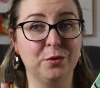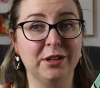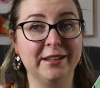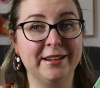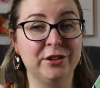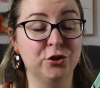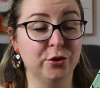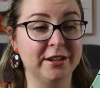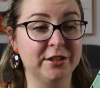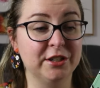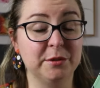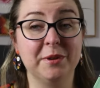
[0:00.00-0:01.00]
really
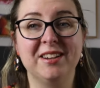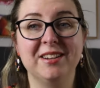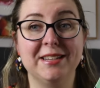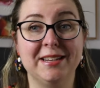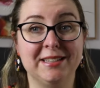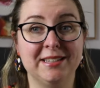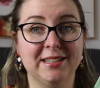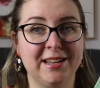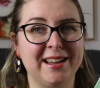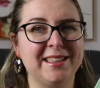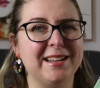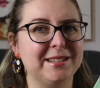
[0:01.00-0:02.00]
enjoying just because it's
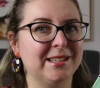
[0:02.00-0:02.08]
like that